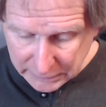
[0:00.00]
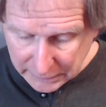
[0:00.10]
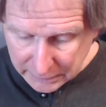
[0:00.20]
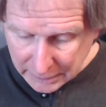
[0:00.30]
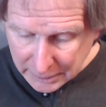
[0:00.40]
it
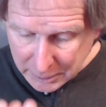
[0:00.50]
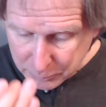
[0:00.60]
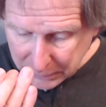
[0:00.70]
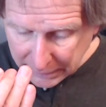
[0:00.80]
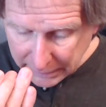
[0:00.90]

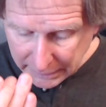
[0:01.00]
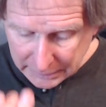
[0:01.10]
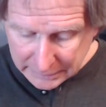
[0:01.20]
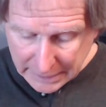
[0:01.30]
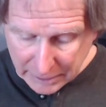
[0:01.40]
by
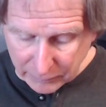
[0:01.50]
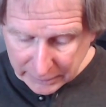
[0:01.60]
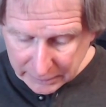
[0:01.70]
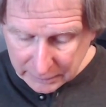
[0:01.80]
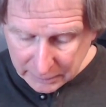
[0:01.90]

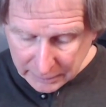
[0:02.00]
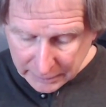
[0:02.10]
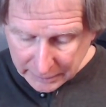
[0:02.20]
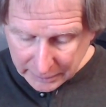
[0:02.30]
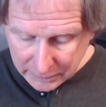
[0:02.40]
allowing
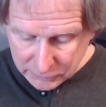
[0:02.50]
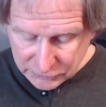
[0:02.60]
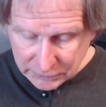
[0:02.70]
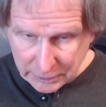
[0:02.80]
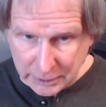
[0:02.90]

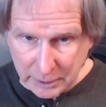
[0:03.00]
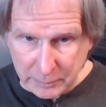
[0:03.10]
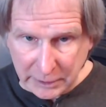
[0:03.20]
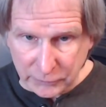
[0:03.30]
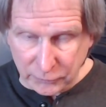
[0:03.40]
energy to come
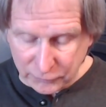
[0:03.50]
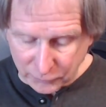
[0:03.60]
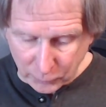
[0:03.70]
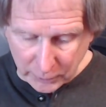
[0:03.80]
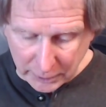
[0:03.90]
at your
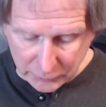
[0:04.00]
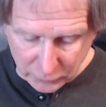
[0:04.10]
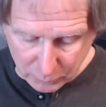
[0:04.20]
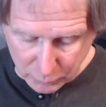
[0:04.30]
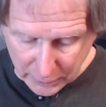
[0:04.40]
forehead, your
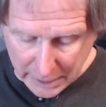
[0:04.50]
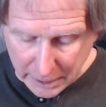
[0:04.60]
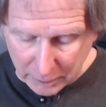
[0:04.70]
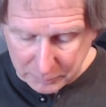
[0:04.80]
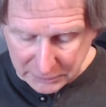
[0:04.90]

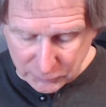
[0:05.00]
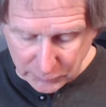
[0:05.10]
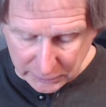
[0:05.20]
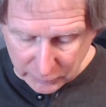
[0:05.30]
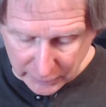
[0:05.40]
brow,
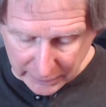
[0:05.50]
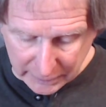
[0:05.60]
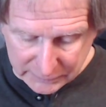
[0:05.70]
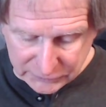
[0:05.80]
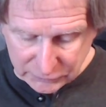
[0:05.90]
between your
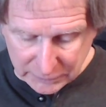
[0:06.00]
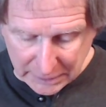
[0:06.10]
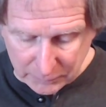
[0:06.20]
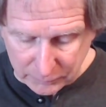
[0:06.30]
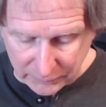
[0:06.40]
hands. So
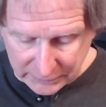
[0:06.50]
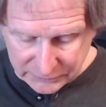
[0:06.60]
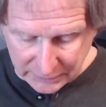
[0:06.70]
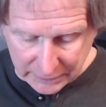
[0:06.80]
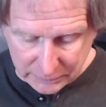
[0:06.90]
now this
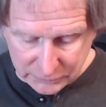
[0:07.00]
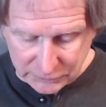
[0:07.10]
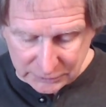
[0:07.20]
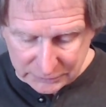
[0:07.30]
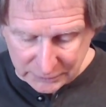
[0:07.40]
energy
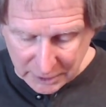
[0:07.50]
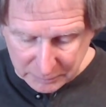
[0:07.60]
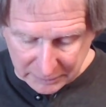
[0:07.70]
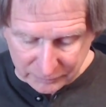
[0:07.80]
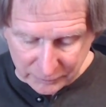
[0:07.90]
is
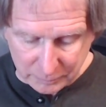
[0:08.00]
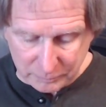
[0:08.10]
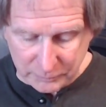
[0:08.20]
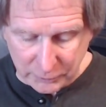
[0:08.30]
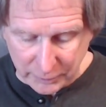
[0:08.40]
coming from
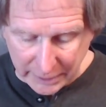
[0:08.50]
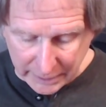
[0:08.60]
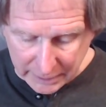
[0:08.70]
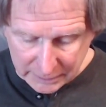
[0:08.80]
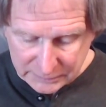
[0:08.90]
your
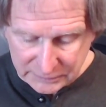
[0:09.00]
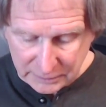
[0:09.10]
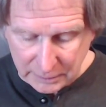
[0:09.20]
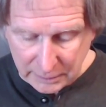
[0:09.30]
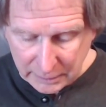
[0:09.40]
hands
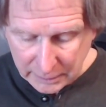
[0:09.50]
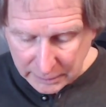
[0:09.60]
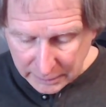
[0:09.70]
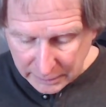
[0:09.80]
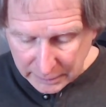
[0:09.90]

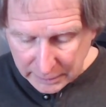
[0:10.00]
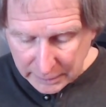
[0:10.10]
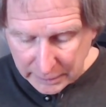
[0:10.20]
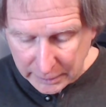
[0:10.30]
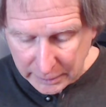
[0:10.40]

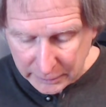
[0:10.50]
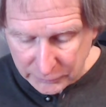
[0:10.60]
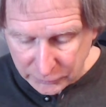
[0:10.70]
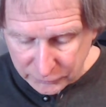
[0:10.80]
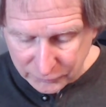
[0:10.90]
and
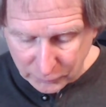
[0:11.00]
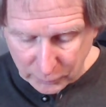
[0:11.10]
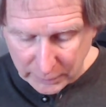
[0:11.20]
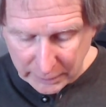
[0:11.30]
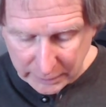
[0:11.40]
your
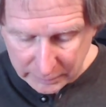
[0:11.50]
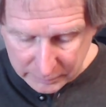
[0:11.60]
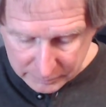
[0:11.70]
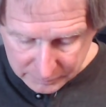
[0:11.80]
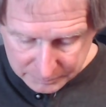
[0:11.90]
forehead.
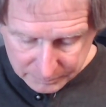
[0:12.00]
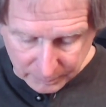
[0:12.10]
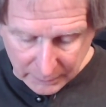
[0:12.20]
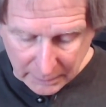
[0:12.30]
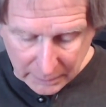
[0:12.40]

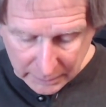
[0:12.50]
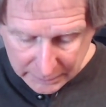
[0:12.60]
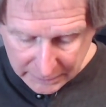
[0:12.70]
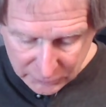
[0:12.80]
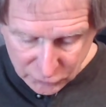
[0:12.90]

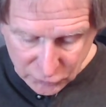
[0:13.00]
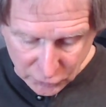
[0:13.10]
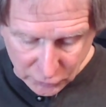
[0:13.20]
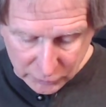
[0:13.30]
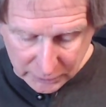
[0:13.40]
Again,
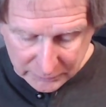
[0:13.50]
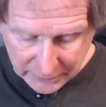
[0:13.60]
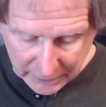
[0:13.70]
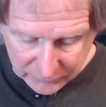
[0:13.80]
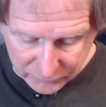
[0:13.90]
turning
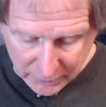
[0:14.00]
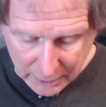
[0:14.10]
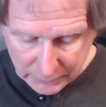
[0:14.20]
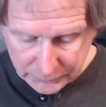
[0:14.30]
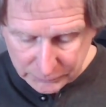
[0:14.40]
that
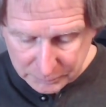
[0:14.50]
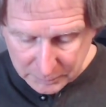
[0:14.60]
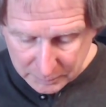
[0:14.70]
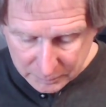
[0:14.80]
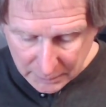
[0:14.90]
volume
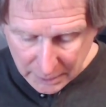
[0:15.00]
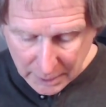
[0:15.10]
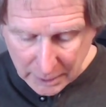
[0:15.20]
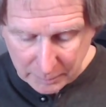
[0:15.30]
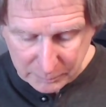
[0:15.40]

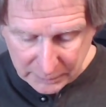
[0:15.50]
up.